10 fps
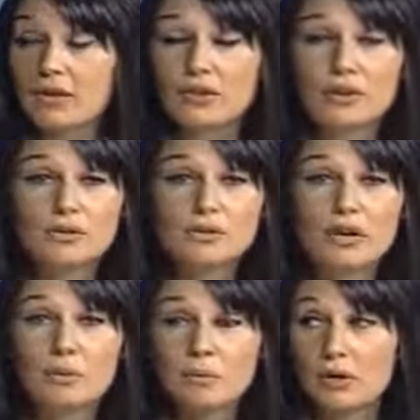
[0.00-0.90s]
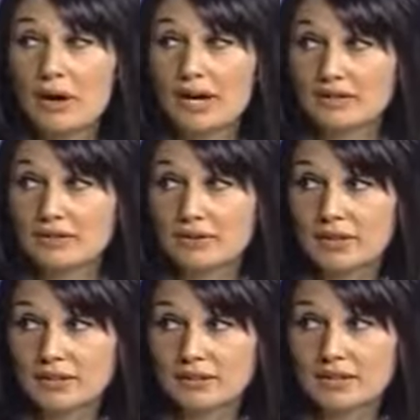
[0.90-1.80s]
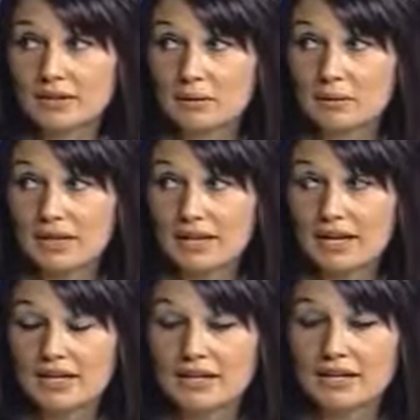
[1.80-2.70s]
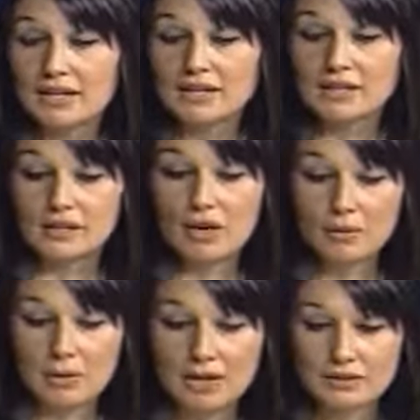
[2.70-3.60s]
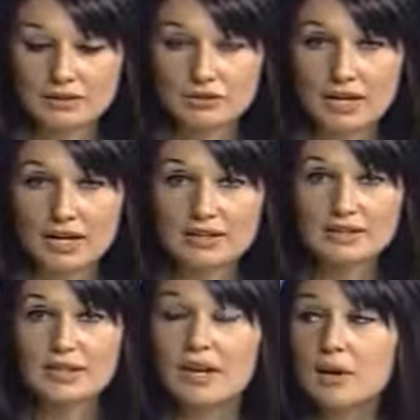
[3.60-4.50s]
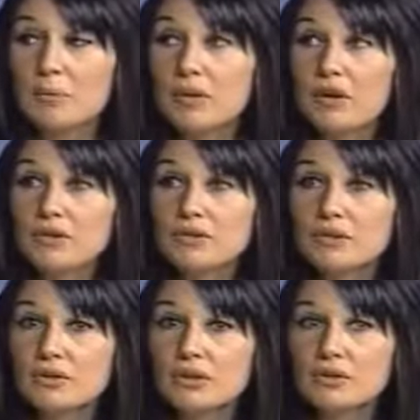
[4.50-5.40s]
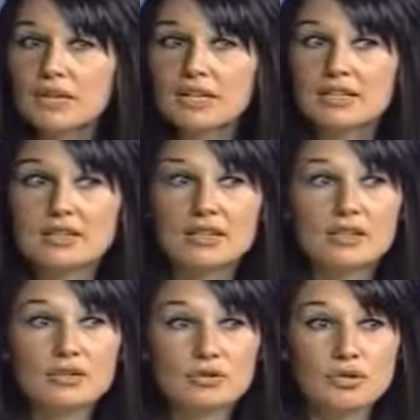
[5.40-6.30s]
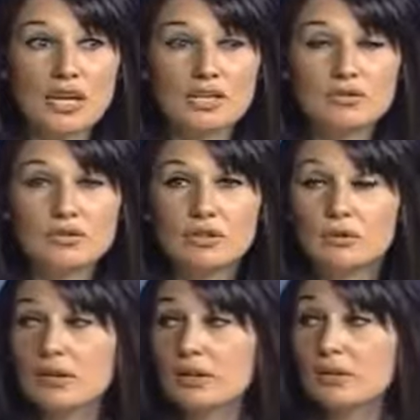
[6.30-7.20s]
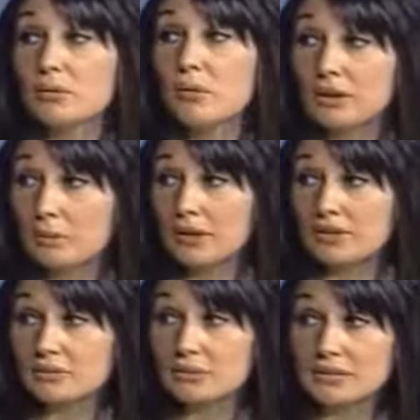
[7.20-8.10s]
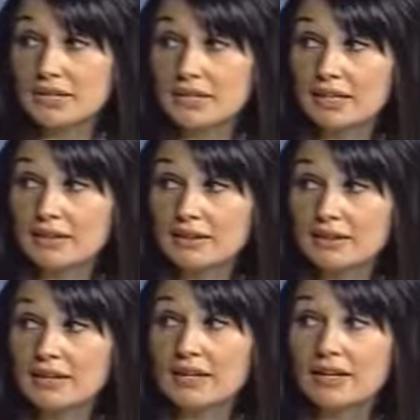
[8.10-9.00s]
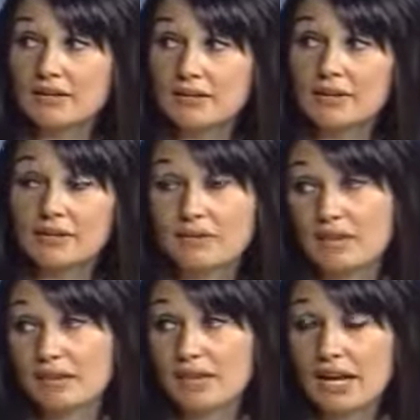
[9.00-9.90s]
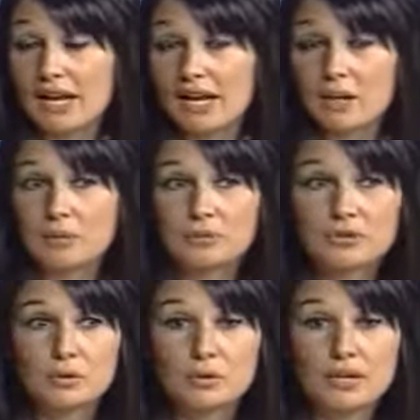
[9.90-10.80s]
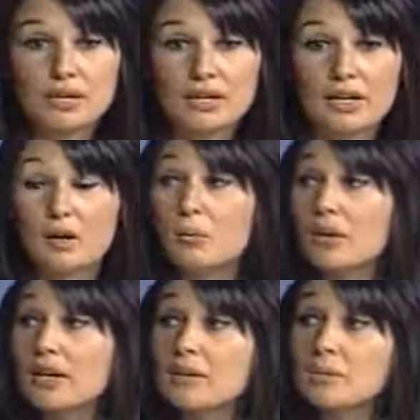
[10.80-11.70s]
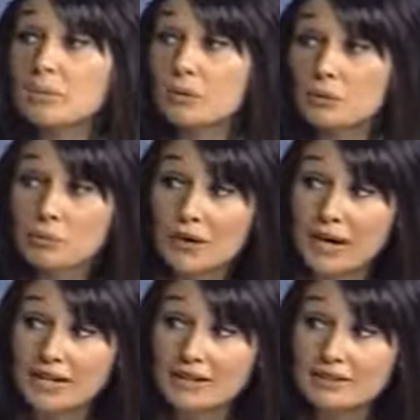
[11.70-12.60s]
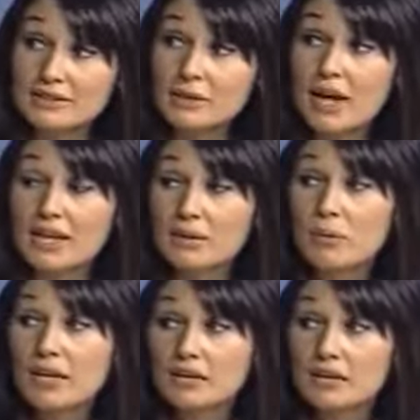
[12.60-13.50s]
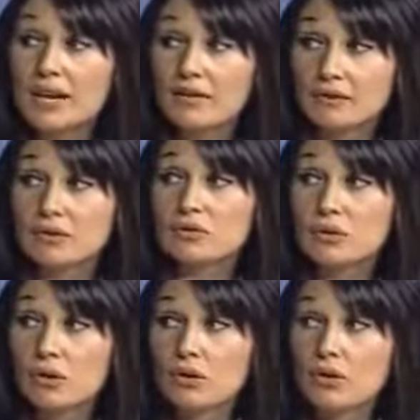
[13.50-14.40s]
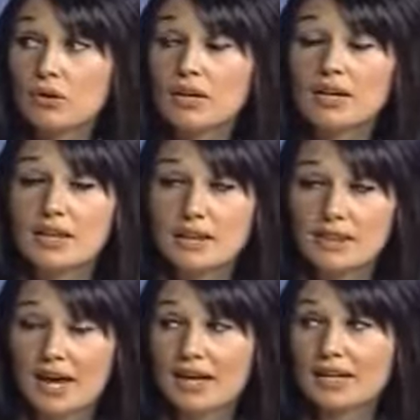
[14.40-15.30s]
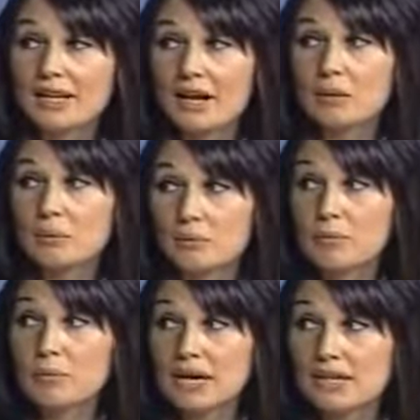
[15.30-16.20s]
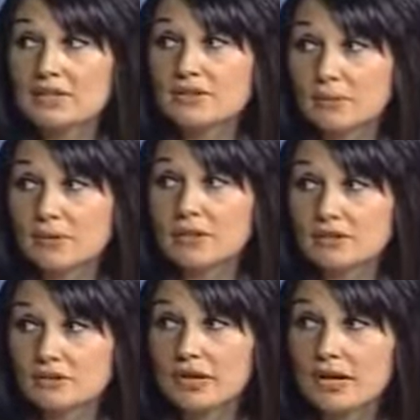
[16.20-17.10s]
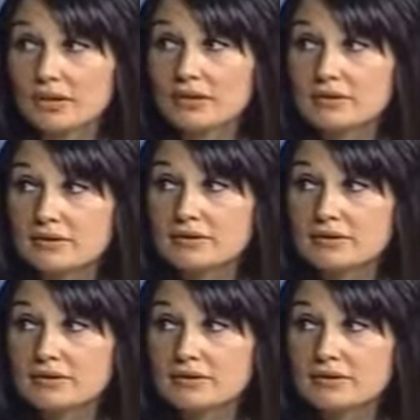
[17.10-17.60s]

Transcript: Those are all proactive things that can be done to combat stress. Mm-hmm. But also, you can change your workplace routine if, if, if that helps, or work in more breaks. Any way you can have control that can help manage some of the stress.